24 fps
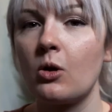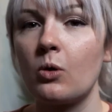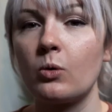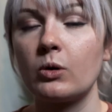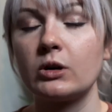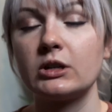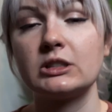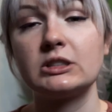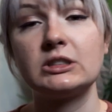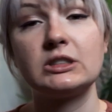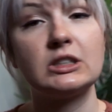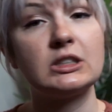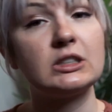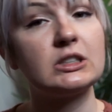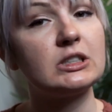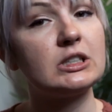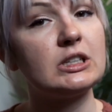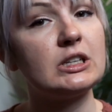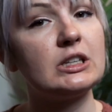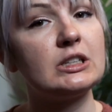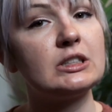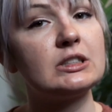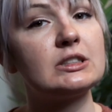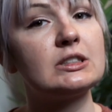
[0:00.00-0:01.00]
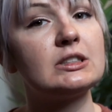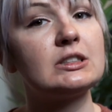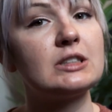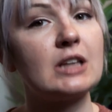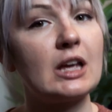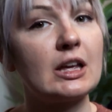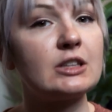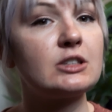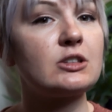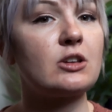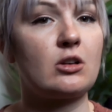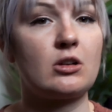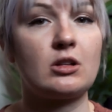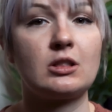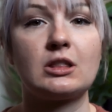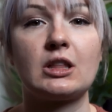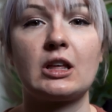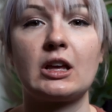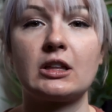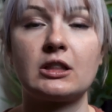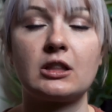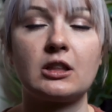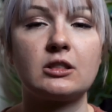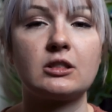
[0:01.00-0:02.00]
Whereas Disney says
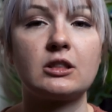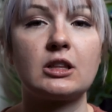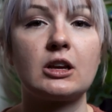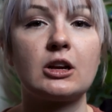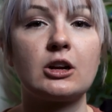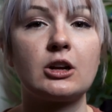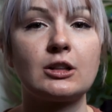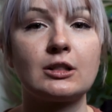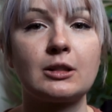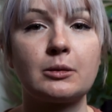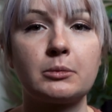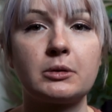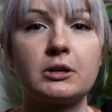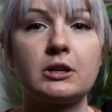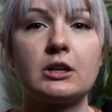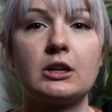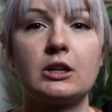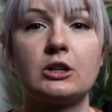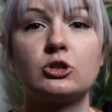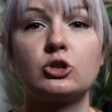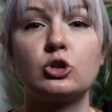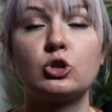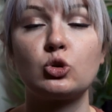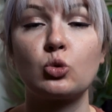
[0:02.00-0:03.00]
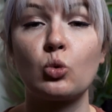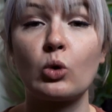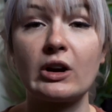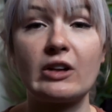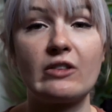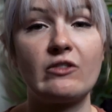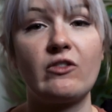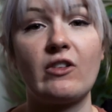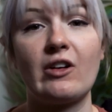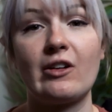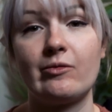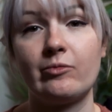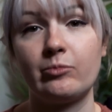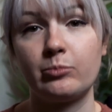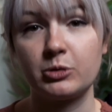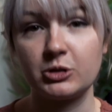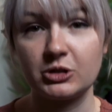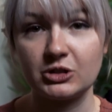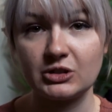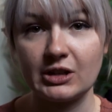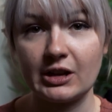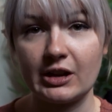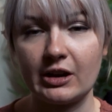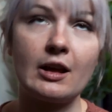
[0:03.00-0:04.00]
online that they're limiting to
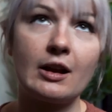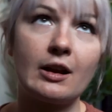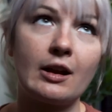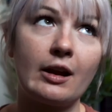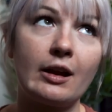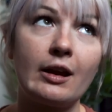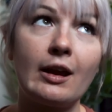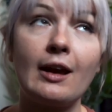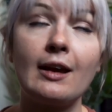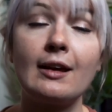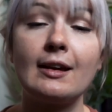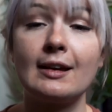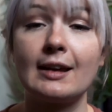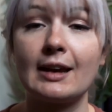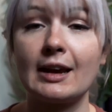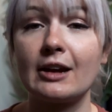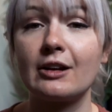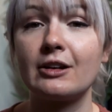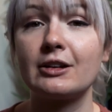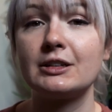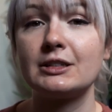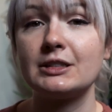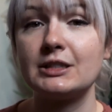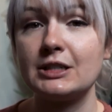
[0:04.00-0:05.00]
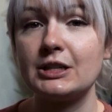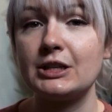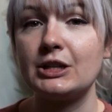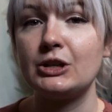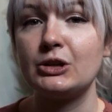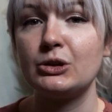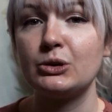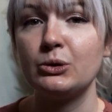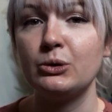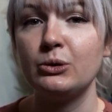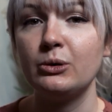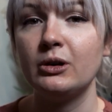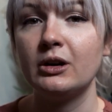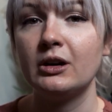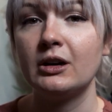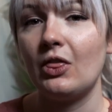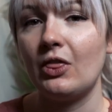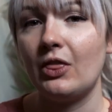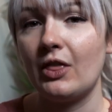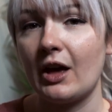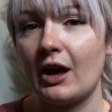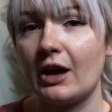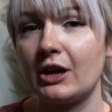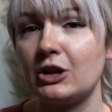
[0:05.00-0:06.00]
25%, and I can guarantee you
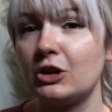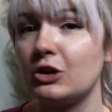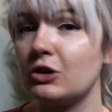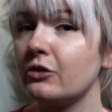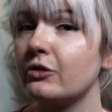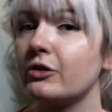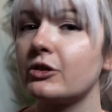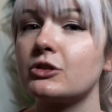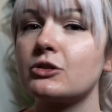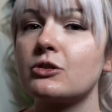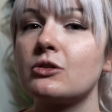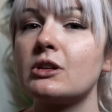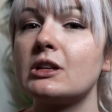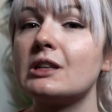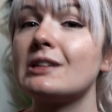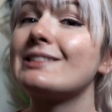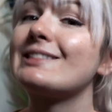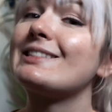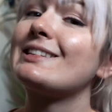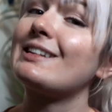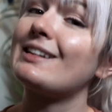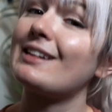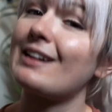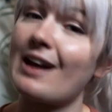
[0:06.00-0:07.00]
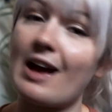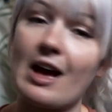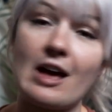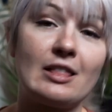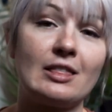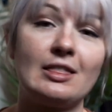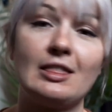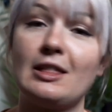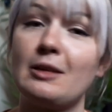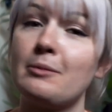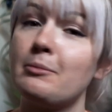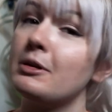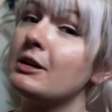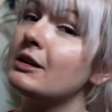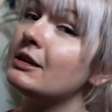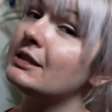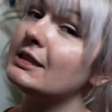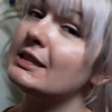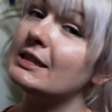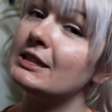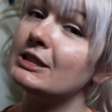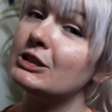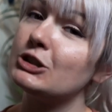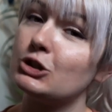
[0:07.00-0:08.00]
that Universal is not
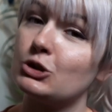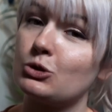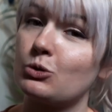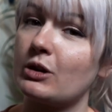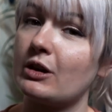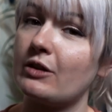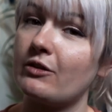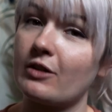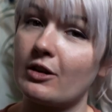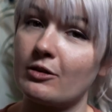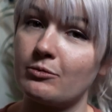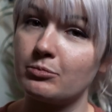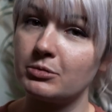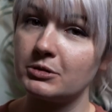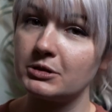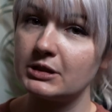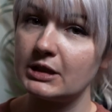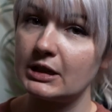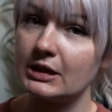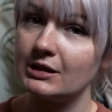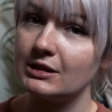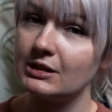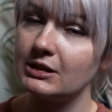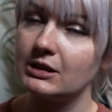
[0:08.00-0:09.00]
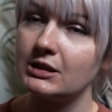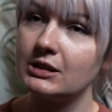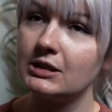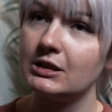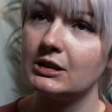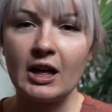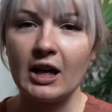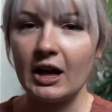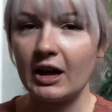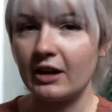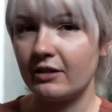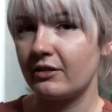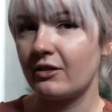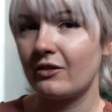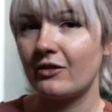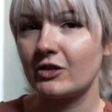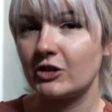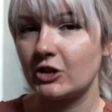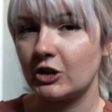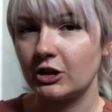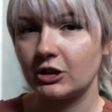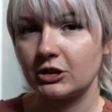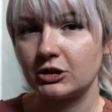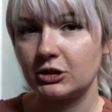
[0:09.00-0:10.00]
limiting to 25%. I've even
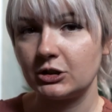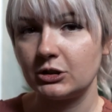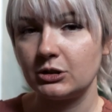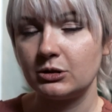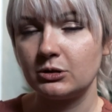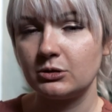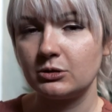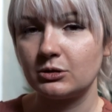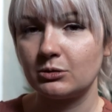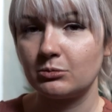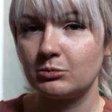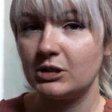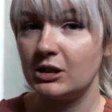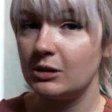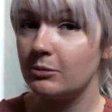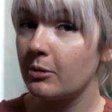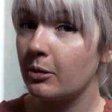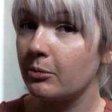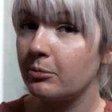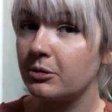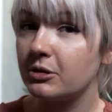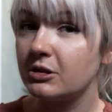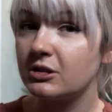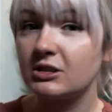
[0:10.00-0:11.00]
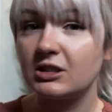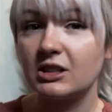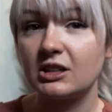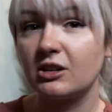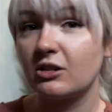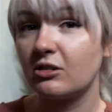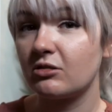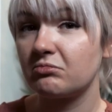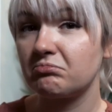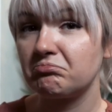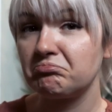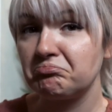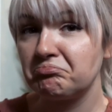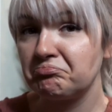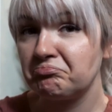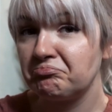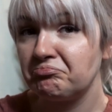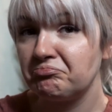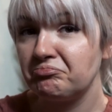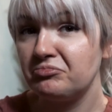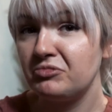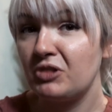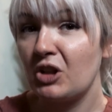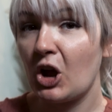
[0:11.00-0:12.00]
talked to some team members, they don't
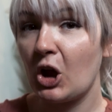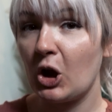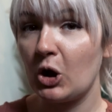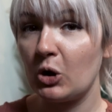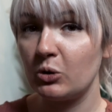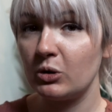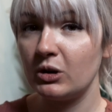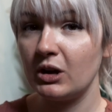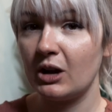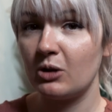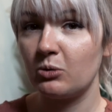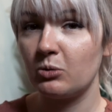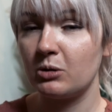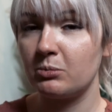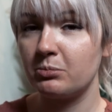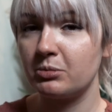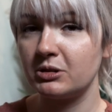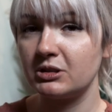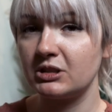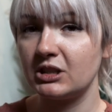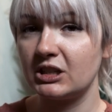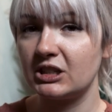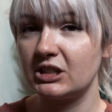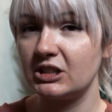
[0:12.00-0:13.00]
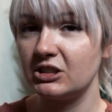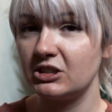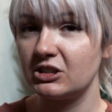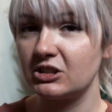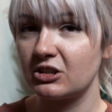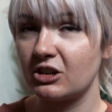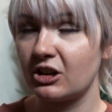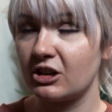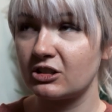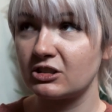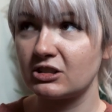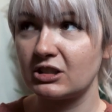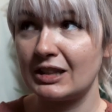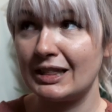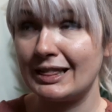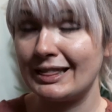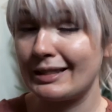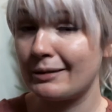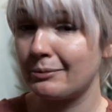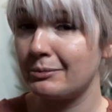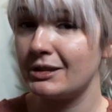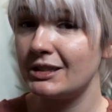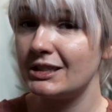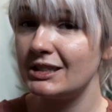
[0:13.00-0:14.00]
know at what percentage they're actually
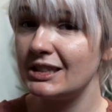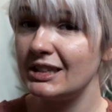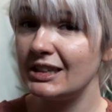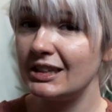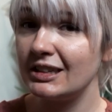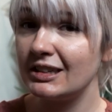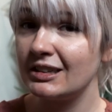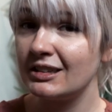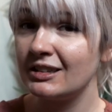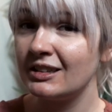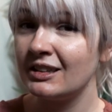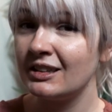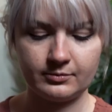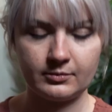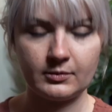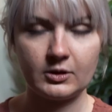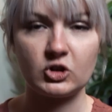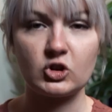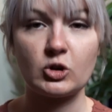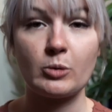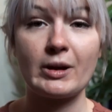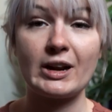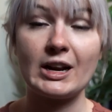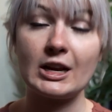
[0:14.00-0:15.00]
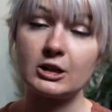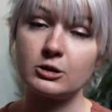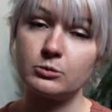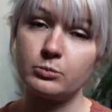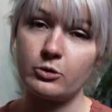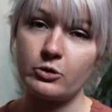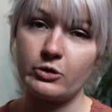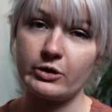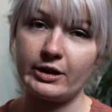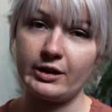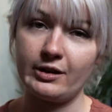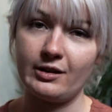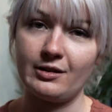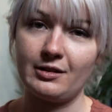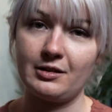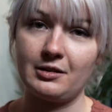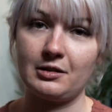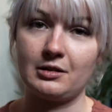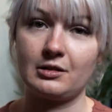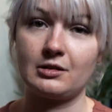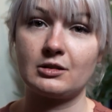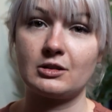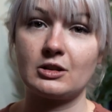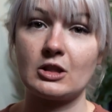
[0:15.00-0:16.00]
limiting. So my next point
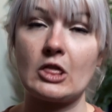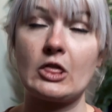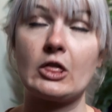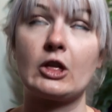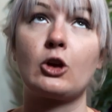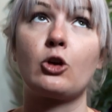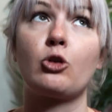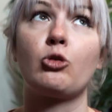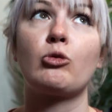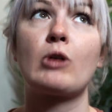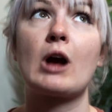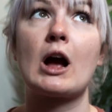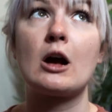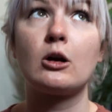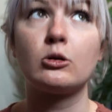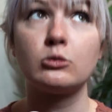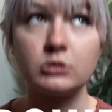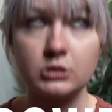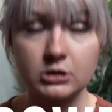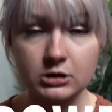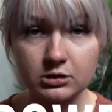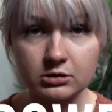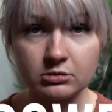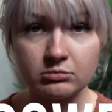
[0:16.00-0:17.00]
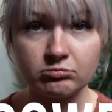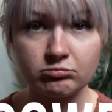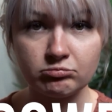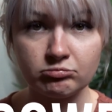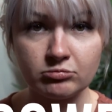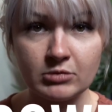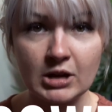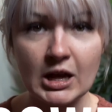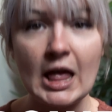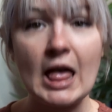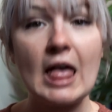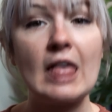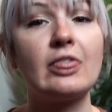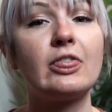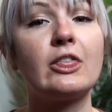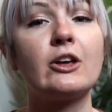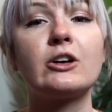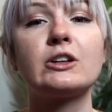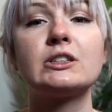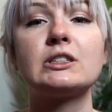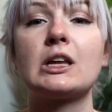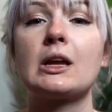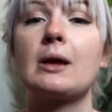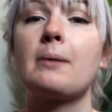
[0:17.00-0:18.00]
is the crowds. There
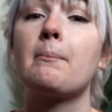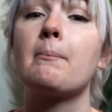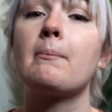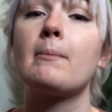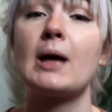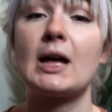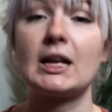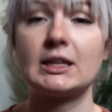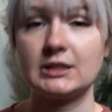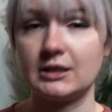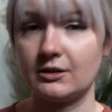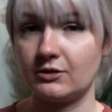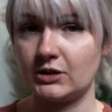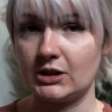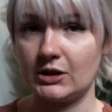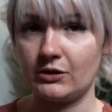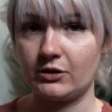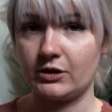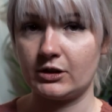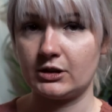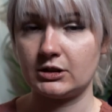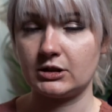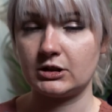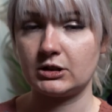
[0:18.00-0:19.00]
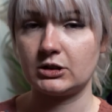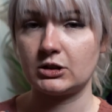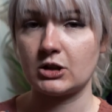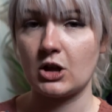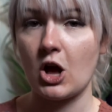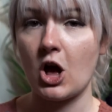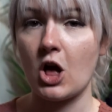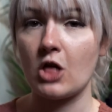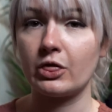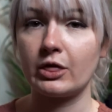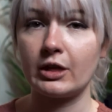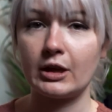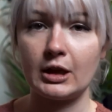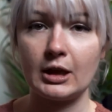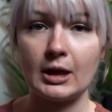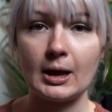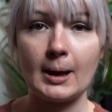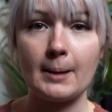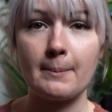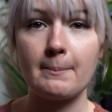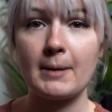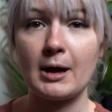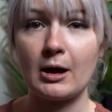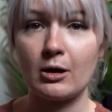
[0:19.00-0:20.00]
is a massive difference on the
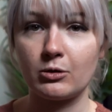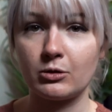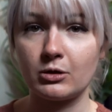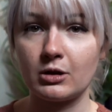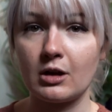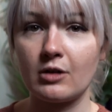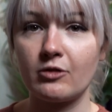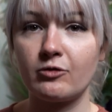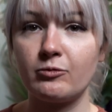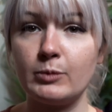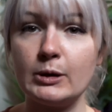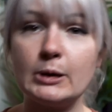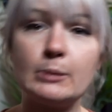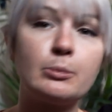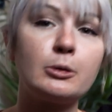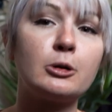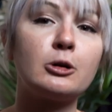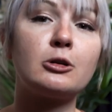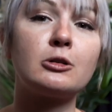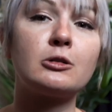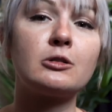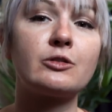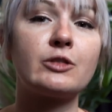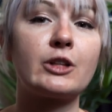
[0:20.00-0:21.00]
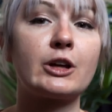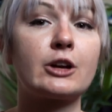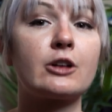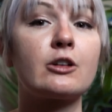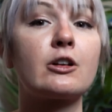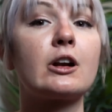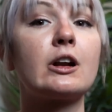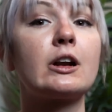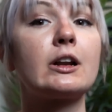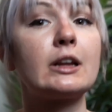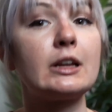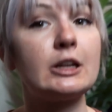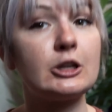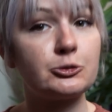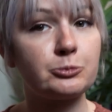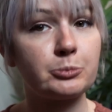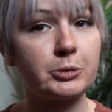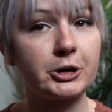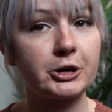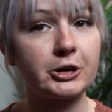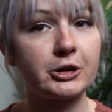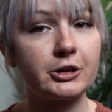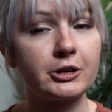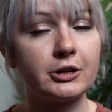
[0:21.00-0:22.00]
amount of people that are at each
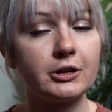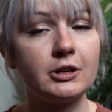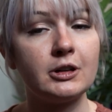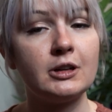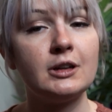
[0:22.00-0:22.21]
park.